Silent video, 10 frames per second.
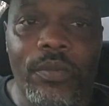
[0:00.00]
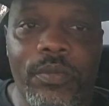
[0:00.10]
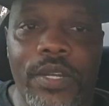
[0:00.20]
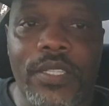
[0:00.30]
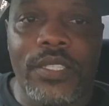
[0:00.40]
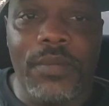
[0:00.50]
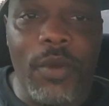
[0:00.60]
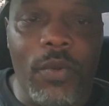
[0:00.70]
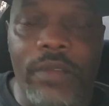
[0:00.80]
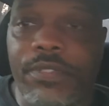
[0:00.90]
When I say
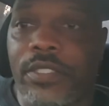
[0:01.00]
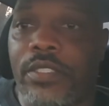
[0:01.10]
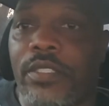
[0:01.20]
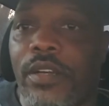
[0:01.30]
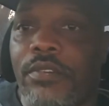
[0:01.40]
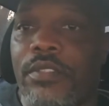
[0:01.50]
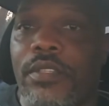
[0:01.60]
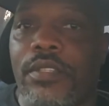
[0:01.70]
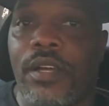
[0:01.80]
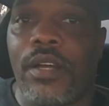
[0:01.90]
my wife is a duck,
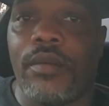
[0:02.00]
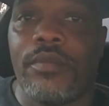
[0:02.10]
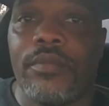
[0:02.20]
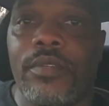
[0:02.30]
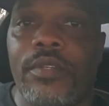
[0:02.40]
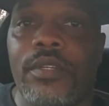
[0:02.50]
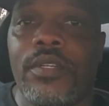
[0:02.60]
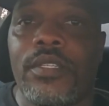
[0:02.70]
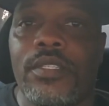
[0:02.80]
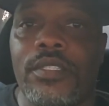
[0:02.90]
um,
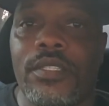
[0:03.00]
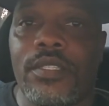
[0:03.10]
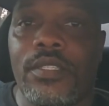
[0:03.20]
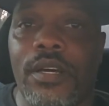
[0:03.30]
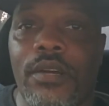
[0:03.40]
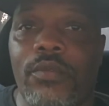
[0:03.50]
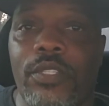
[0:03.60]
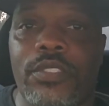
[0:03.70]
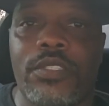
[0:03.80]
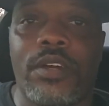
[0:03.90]
she's a duck,
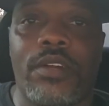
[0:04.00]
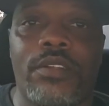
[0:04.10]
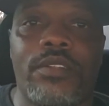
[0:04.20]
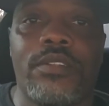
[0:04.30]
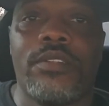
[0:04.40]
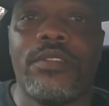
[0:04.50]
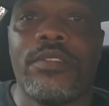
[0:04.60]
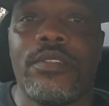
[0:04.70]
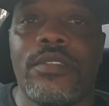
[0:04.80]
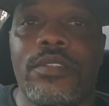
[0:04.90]
what you call it?
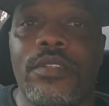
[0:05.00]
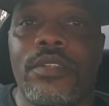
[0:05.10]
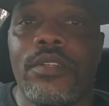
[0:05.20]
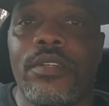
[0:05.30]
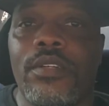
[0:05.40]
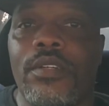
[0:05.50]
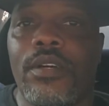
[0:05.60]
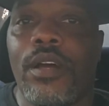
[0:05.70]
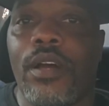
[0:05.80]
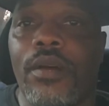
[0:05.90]

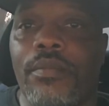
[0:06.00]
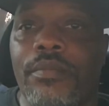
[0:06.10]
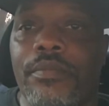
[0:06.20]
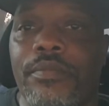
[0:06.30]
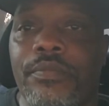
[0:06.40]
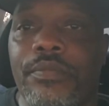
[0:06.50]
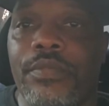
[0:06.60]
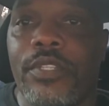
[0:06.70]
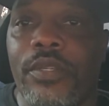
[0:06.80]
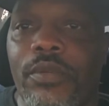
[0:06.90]
um,
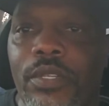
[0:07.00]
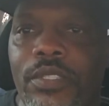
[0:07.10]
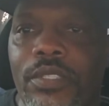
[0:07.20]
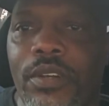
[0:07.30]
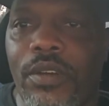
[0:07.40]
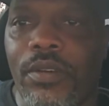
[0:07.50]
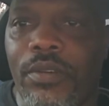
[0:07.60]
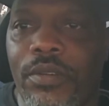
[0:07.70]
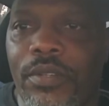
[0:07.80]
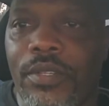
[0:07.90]
what is it called?
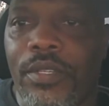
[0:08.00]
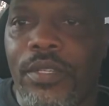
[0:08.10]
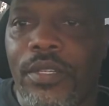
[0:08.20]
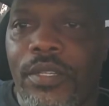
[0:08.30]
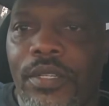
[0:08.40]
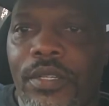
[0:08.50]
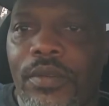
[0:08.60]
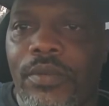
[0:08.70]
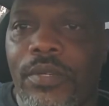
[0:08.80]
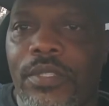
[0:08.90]

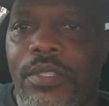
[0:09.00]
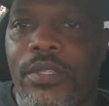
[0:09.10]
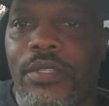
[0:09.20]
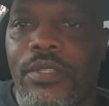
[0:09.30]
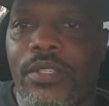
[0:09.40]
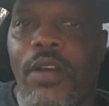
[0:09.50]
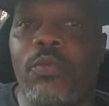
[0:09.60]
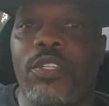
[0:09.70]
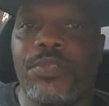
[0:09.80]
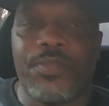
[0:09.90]
What is it? A duck
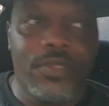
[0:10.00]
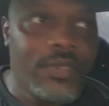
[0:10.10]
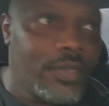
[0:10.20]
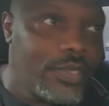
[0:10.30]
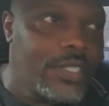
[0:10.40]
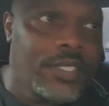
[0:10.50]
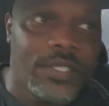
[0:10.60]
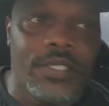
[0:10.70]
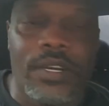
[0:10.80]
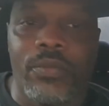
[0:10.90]
whisper. She's
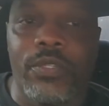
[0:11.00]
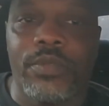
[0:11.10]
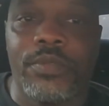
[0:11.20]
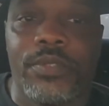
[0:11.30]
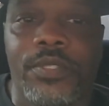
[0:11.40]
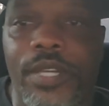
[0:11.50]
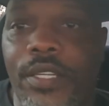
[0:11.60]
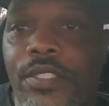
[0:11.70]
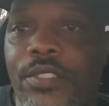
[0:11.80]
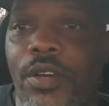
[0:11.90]
a duck whisper,
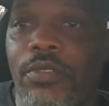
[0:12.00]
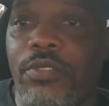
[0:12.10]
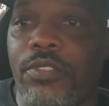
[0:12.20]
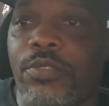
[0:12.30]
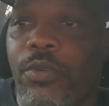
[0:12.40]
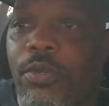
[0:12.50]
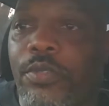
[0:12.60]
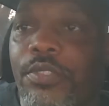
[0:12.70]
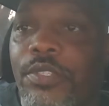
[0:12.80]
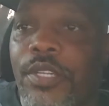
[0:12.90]
and she talked to the
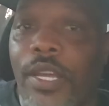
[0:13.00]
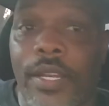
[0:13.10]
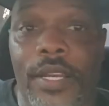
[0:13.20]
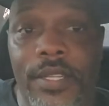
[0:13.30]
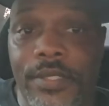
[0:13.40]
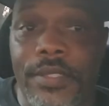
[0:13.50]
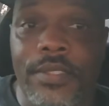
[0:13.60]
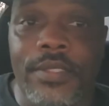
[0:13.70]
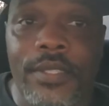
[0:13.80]
squirrels, and they listen.